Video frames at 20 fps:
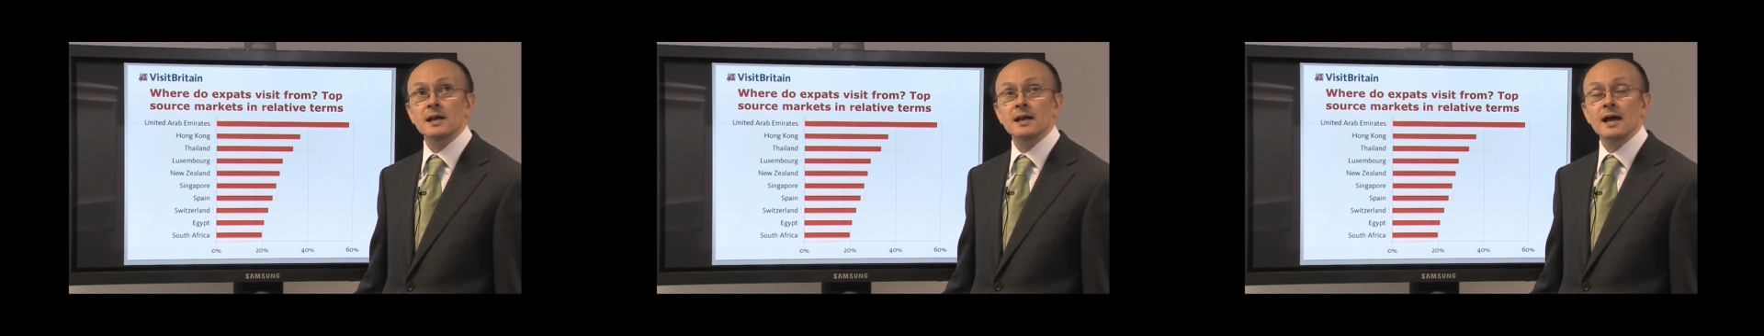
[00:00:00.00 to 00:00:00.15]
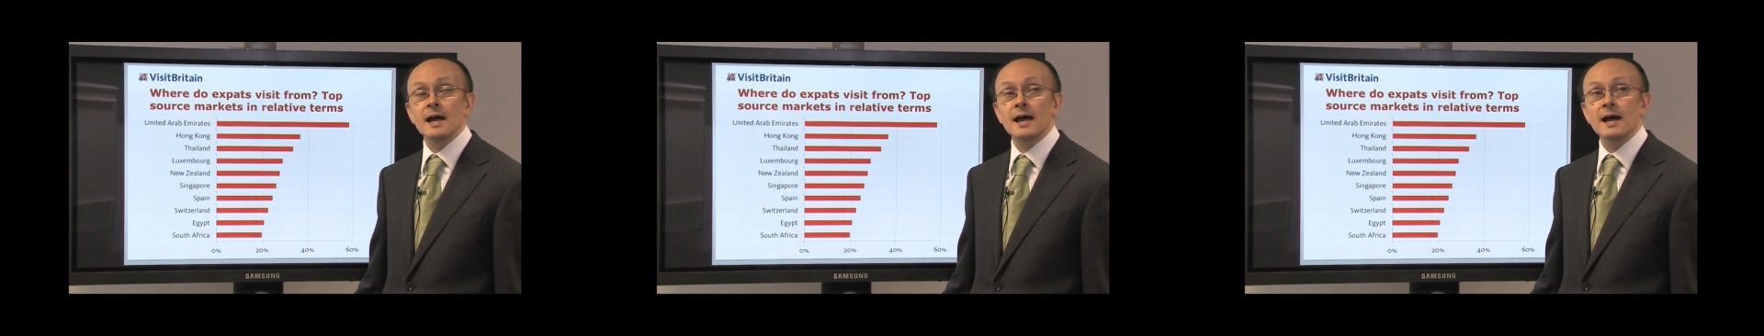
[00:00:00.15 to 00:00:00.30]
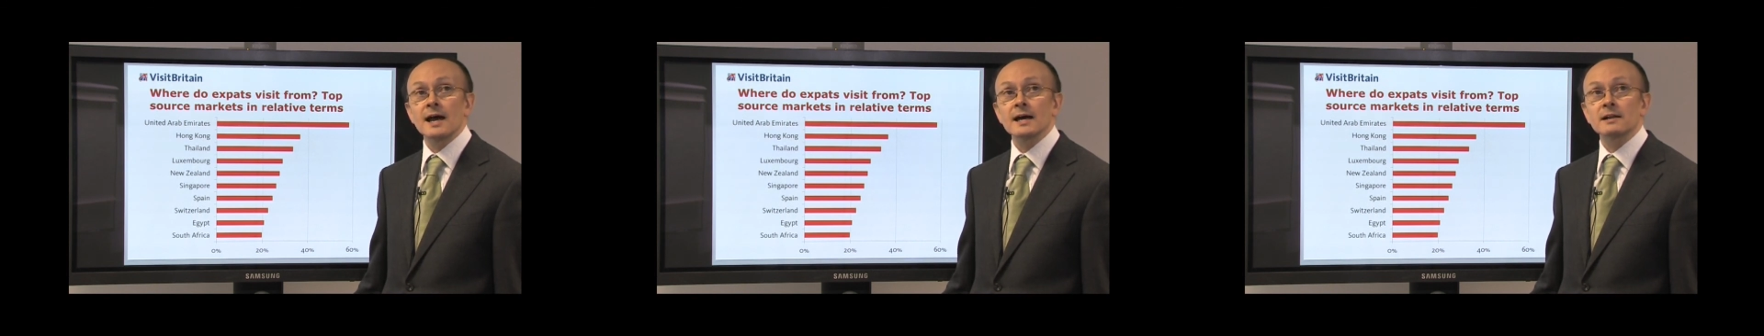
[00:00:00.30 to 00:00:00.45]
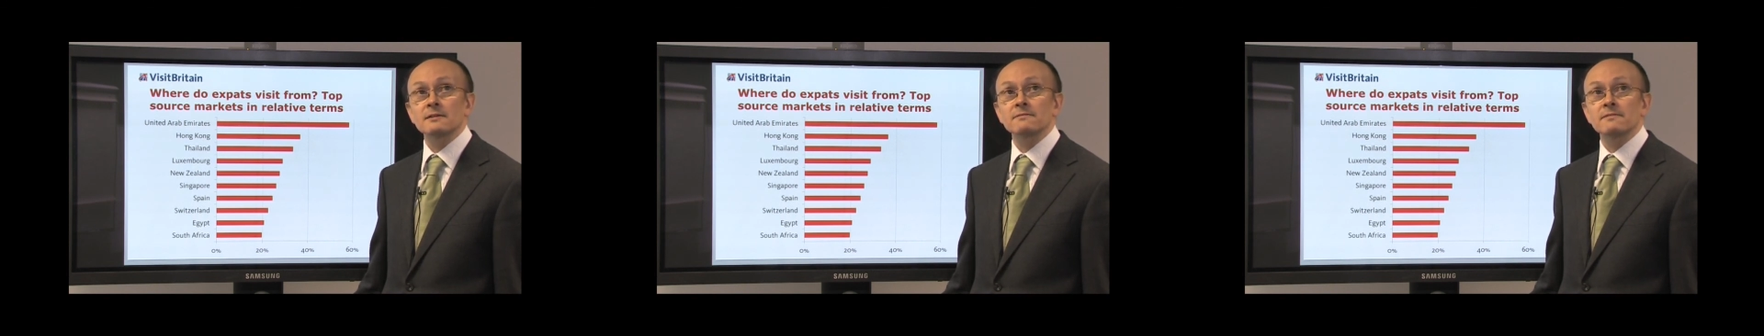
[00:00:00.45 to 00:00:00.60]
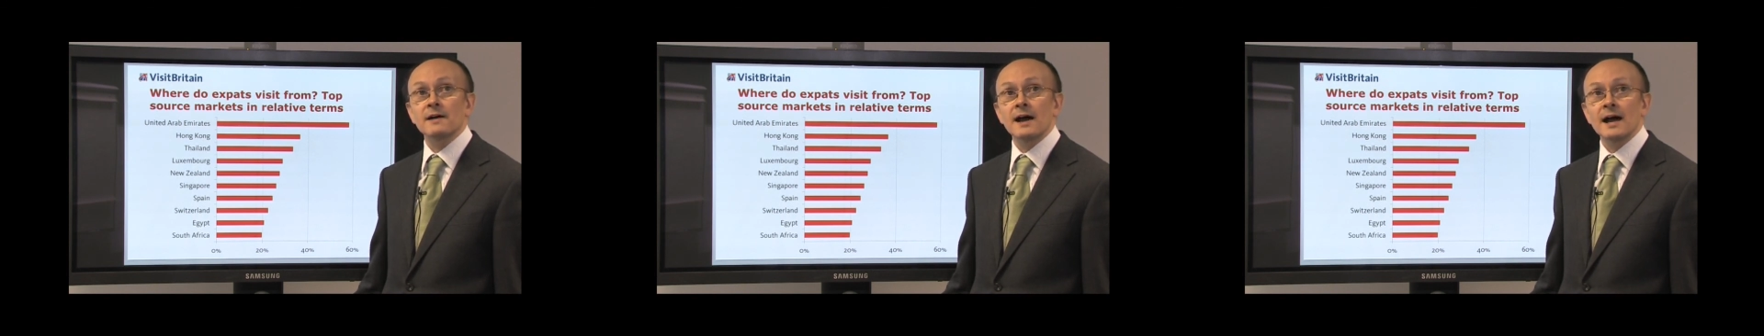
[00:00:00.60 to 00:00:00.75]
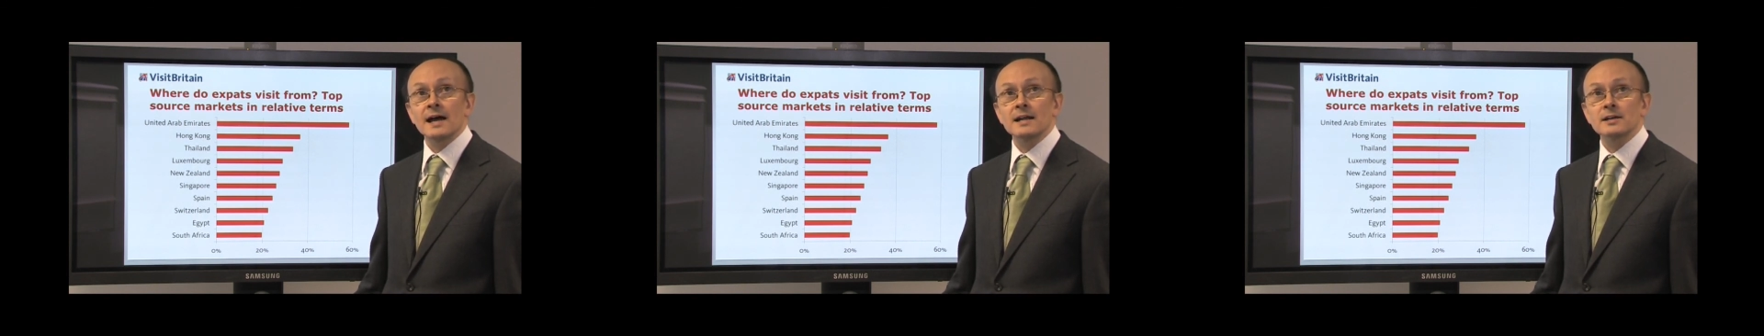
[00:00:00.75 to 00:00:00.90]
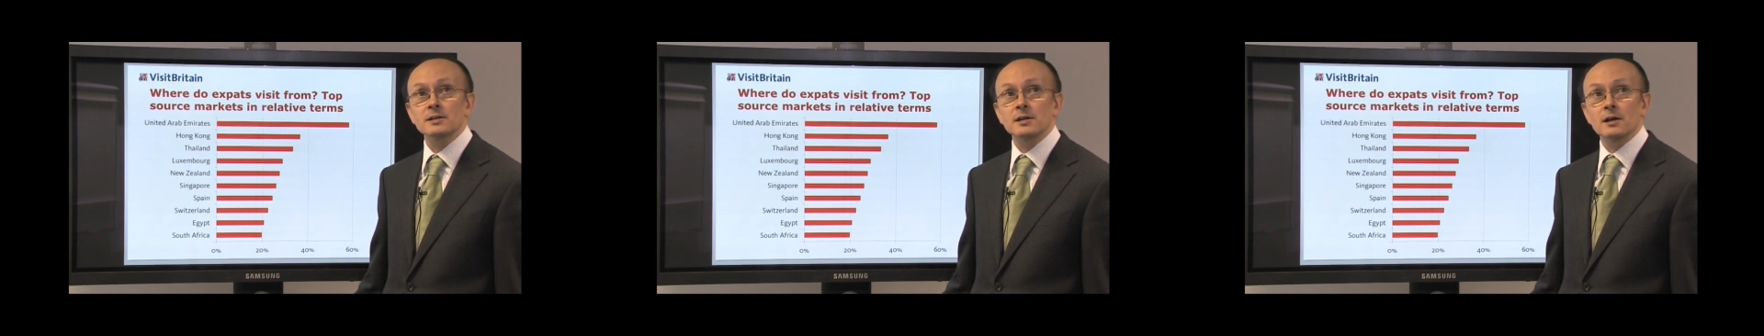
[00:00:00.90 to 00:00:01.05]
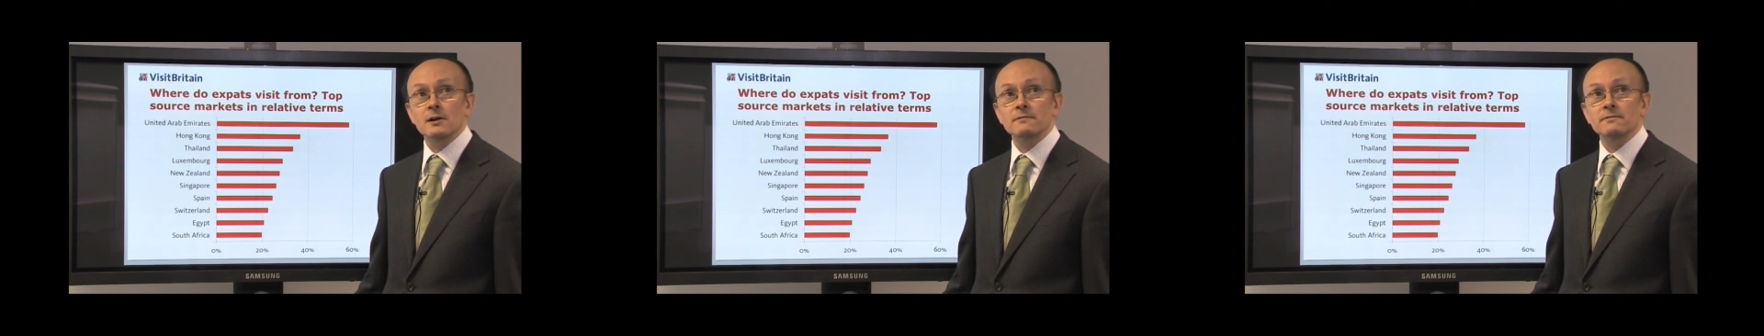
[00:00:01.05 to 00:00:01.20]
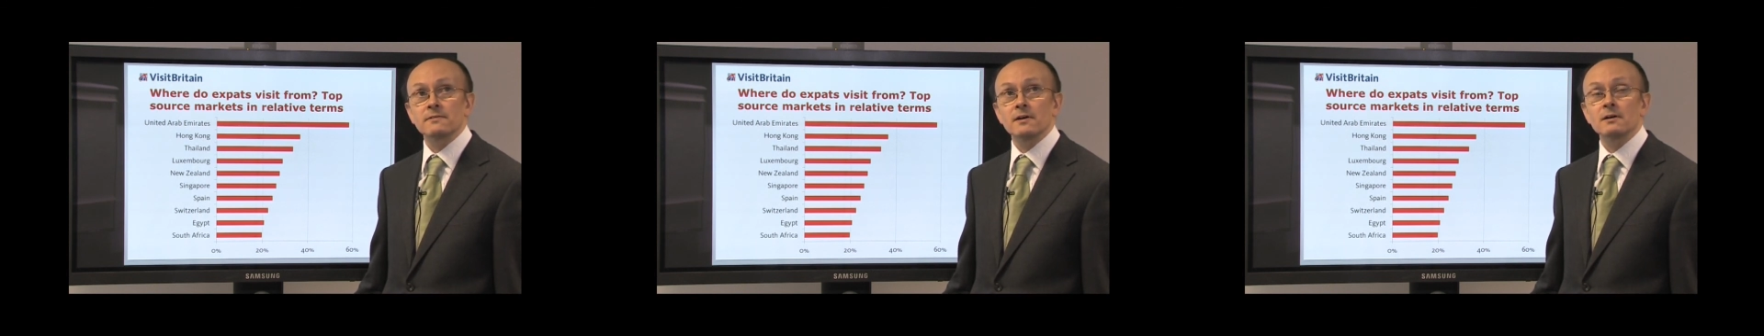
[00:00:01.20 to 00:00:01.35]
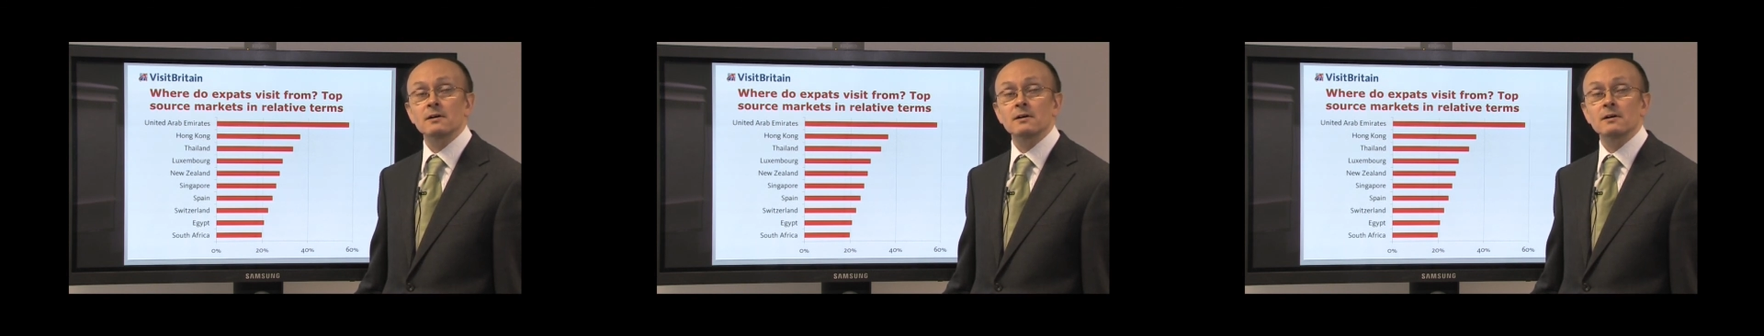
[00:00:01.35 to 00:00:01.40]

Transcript: ahead of handover